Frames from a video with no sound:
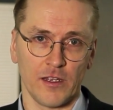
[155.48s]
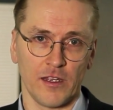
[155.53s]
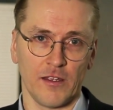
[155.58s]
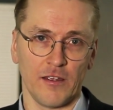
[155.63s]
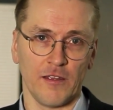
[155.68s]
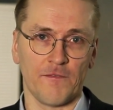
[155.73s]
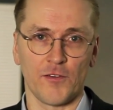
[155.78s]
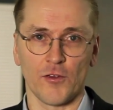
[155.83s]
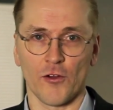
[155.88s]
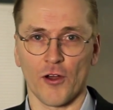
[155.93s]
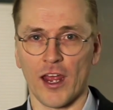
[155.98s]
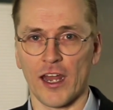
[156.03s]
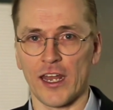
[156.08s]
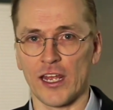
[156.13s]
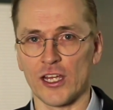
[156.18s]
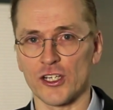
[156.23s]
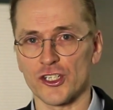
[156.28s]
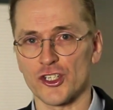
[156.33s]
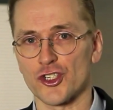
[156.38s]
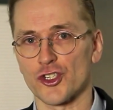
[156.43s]
If you're
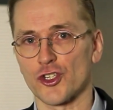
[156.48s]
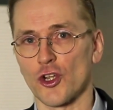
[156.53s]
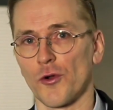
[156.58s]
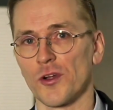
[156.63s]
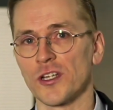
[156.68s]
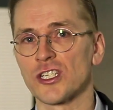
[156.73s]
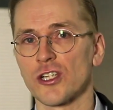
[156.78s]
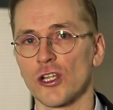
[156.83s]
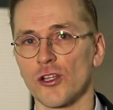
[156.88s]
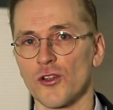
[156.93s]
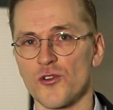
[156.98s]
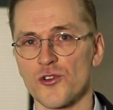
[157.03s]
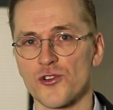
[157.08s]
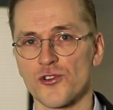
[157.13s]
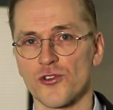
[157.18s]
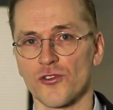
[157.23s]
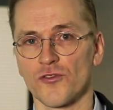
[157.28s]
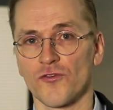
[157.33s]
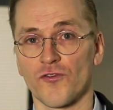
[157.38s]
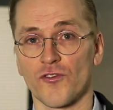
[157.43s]
getting a storage
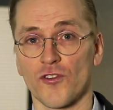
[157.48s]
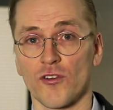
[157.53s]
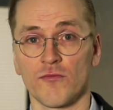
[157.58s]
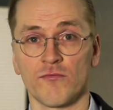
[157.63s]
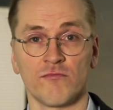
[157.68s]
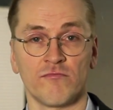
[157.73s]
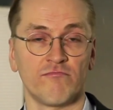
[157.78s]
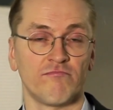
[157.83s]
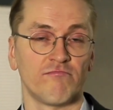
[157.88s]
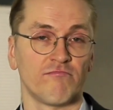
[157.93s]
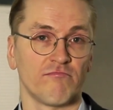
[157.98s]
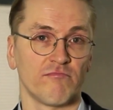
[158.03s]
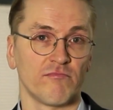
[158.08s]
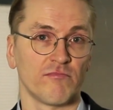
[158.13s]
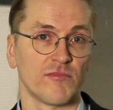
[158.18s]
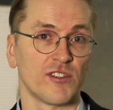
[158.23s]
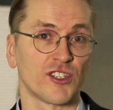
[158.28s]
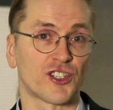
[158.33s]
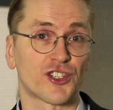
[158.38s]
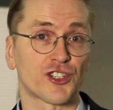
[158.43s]
solution from
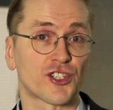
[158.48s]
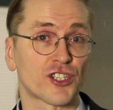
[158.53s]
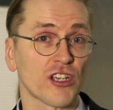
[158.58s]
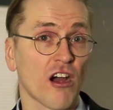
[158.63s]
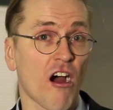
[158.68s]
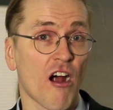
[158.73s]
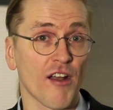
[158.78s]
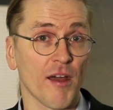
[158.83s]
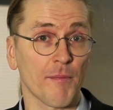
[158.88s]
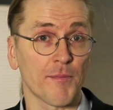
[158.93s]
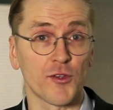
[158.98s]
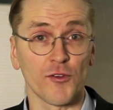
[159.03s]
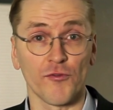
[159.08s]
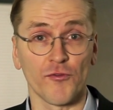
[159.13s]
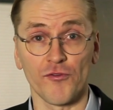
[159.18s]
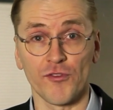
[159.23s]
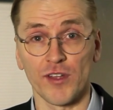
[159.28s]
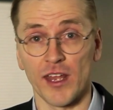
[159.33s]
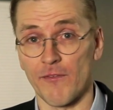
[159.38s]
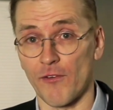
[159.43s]
a startup
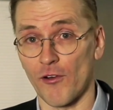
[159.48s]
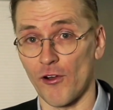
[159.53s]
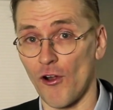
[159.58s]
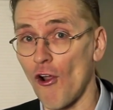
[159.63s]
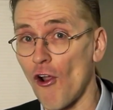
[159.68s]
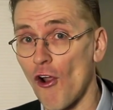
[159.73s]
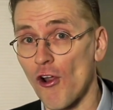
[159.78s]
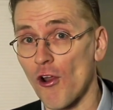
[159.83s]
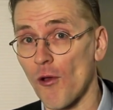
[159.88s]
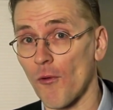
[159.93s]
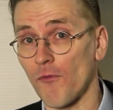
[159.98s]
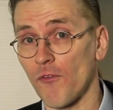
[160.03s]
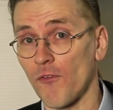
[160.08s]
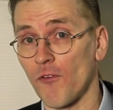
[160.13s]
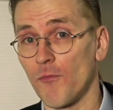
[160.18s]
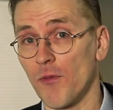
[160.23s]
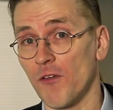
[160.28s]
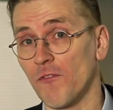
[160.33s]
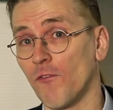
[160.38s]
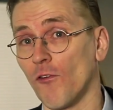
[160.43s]
you've never heard of
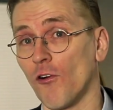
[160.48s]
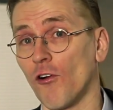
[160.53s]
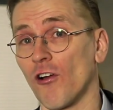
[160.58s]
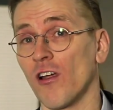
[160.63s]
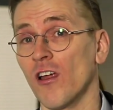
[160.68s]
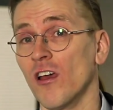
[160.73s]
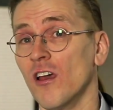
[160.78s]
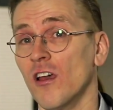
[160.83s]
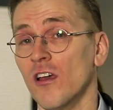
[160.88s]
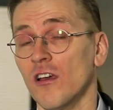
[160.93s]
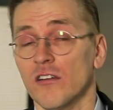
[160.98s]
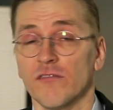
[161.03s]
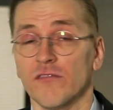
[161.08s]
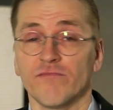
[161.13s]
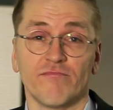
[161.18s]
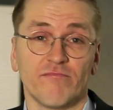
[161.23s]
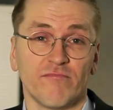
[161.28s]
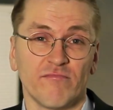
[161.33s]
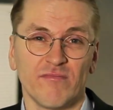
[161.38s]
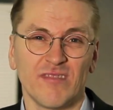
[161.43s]
before,
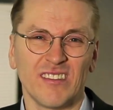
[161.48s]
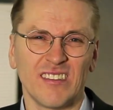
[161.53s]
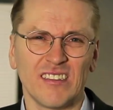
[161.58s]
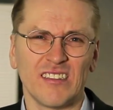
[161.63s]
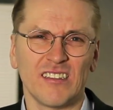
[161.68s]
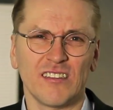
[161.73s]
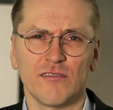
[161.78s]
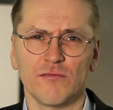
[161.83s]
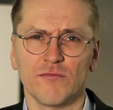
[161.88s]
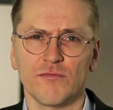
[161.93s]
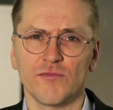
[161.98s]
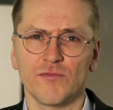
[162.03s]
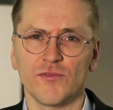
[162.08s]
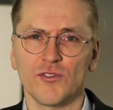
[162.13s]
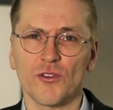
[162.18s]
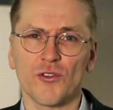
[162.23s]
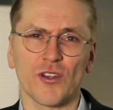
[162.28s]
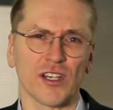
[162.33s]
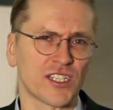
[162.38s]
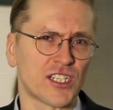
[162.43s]

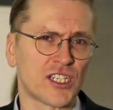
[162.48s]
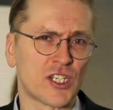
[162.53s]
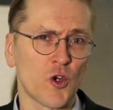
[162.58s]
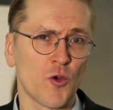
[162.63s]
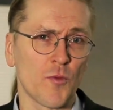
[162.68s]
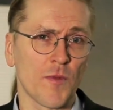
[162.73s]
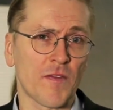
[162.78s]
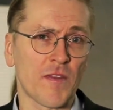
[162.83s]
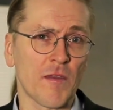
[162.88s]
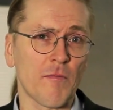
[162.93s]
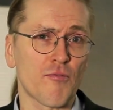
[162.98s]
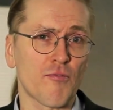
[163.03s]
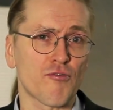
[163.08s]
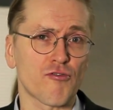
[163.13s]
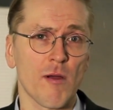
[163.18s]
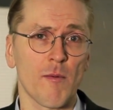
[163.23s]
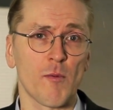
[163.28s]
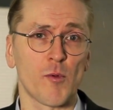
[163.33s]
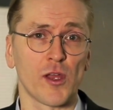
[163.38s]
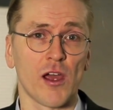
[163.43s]
you could assume that they
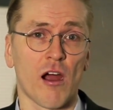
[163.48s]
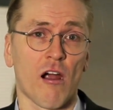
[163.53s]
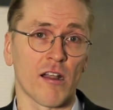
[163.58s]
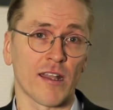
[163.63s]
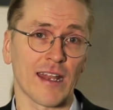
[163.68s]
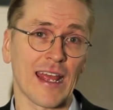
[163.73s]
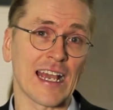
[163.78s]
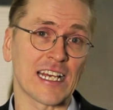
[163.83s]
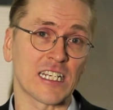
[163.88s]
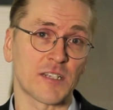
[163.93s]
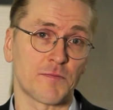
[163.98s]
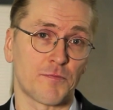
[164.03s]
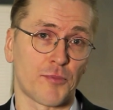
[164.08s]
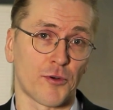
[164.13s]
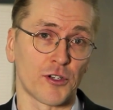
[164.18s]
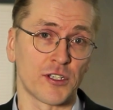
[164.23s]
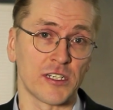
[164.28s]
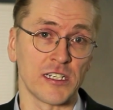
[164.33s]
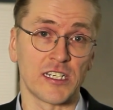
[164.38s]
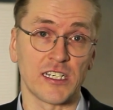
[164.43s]
probably aren't
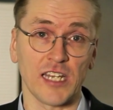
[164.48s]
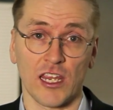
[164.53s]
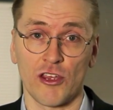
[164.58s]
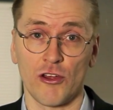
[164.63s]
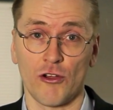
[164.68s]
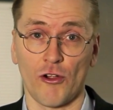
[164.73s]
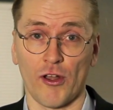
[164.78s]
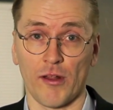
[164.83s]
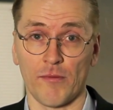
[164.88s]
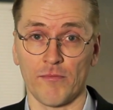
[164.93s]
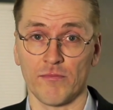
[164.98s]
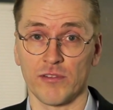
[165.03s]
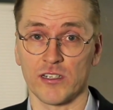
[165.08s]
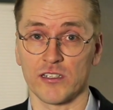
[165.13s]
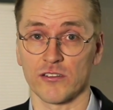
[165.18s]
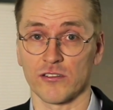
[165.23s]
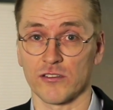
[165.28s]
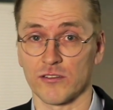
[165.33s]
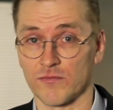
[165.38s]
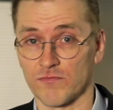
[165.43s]
experts in security
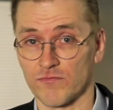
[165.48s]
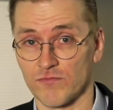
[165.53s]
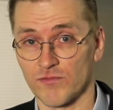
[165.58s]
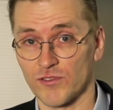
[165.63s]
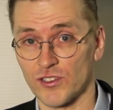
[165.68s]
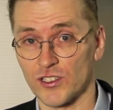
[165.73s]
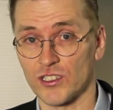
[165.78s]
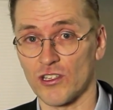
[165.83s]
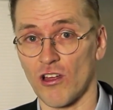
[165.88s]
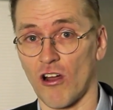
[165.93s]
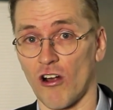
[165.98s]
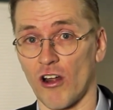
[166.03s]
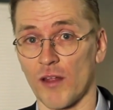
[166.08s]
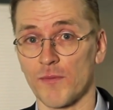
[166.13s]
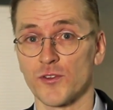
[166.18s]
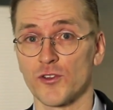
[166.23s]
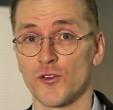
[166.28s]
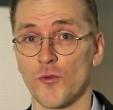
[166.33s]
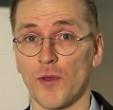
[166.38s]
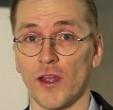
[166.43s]
because
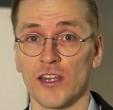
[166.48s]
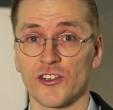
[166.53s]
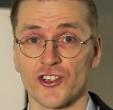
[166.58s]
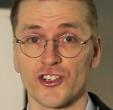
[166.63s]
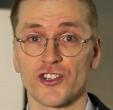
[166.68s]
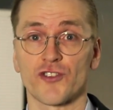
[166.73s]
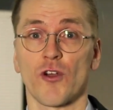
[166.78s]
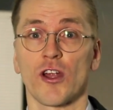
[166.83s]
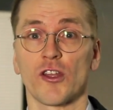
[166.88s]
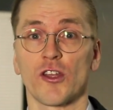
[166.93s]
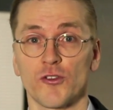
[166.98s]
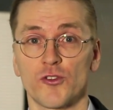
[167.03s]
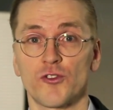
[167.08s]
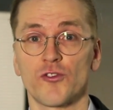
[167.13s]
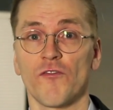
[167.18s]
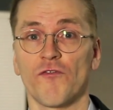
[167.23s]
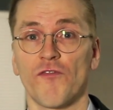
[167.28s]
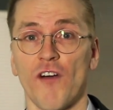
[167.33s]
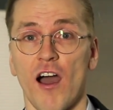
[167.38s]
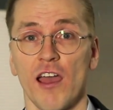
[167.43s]
startups typically just try to
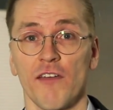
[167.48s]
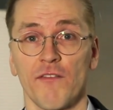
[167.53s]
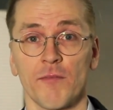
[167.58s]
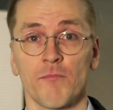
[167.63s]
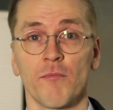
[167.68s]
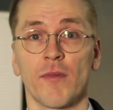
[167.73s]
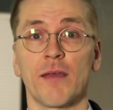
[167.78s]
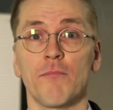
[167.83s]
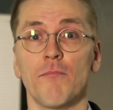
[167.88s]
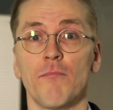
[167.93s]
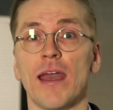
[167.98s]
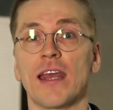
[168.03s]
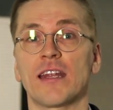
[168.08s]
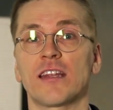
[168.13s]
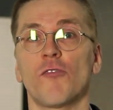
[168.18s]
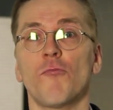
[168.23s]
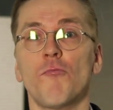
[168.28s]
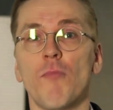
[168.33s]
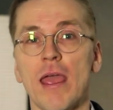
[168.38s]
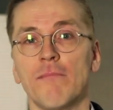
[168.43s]
survive and make
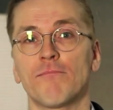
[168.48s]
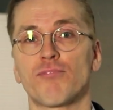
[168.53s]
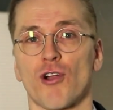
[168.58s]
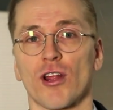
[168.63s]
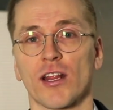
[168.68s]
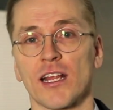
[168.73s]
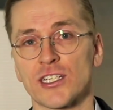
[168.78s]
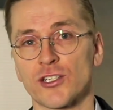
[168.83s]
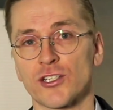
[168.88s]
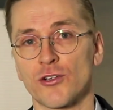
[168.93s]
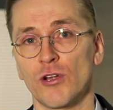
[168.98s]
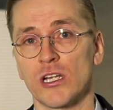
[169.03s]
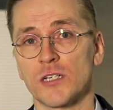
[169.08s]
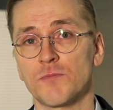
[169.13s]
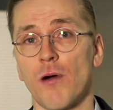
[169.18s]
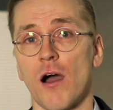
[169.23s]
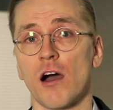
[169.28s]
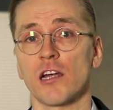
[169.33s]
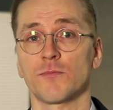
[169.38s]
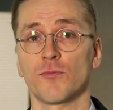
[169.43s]
their main product as good as
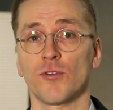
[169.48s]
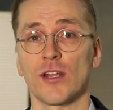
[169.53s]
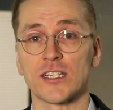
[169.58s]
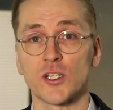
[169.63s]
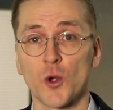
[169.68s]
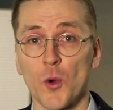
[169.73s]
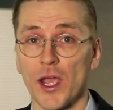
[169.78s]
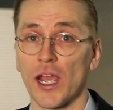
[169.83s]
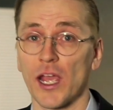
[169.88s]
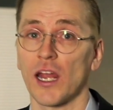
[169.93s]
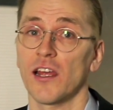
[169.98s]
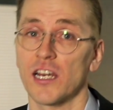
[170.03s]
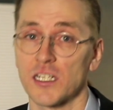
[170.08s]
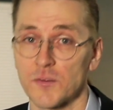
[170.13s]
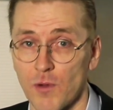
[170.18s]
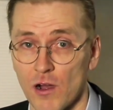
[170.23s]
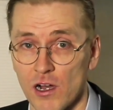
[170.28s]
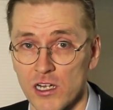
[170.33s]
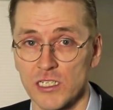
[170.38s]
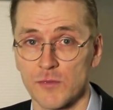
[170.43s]
possible, as quickly as
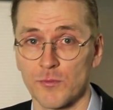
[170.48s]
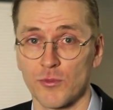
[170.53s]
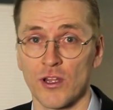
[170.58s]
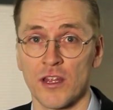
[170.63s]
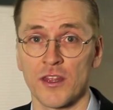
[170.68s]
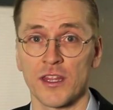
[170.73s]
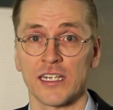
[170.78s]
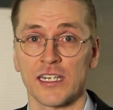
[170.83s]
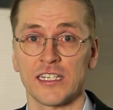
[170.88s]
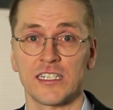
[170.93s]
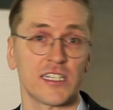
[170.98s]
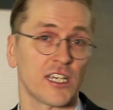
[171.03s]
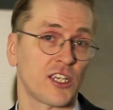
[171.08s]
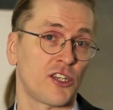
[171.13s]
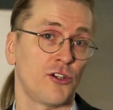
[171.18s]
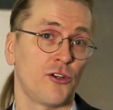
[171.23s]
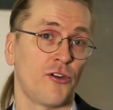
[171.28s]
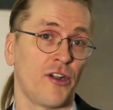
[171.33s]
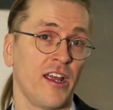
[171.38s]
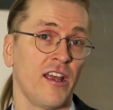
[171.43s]
possible, and then
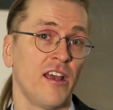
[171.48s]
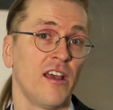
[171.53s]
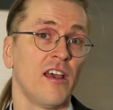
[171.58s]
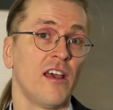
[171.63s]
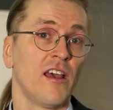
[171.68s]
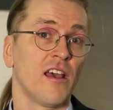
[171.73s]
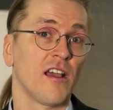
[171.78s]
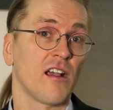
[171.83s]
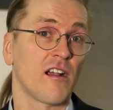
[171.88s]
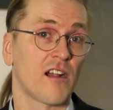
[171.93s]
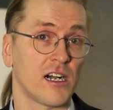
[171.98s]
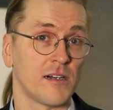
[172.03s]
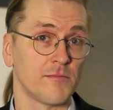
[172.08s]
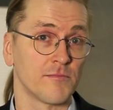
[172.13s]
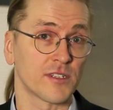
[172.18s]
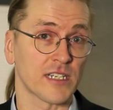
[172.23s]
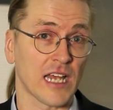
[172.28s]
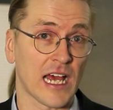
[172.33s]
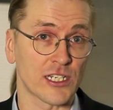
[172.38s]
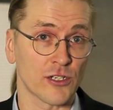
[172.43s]
security
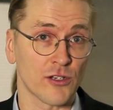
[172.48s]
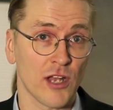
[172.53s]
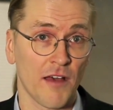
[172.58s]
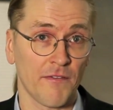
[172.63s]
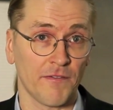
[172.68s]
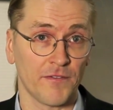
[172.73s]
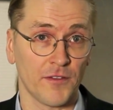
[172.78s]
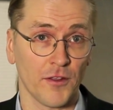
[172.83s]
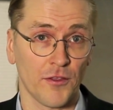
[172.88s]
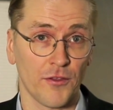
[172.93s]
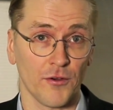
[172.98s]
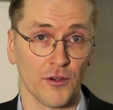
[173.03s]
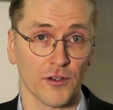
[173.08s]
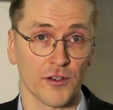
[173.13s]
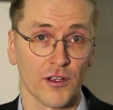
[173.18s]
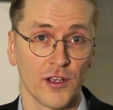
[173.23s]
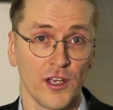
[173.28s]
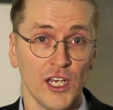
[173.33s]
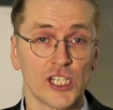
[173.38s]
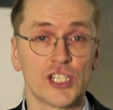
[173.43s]
comes as an afterthought.
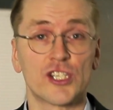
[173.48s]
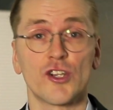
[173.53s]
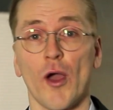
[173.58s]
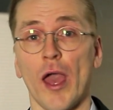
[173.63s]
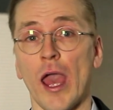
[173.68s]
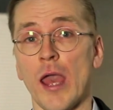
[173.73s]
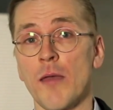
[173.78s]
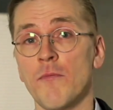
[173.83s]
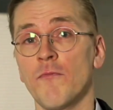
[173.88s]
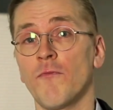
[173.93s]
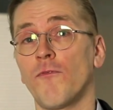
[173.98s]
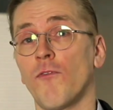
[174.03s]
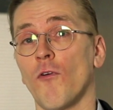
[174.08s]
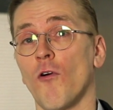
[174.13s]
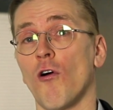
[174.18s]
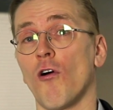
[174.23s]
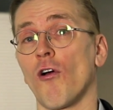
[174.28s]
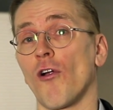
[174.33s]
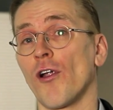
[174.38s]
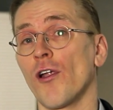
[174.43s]
So aim
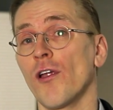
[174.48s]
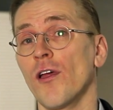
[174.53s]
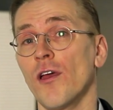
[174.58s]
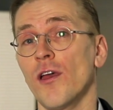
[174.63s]
for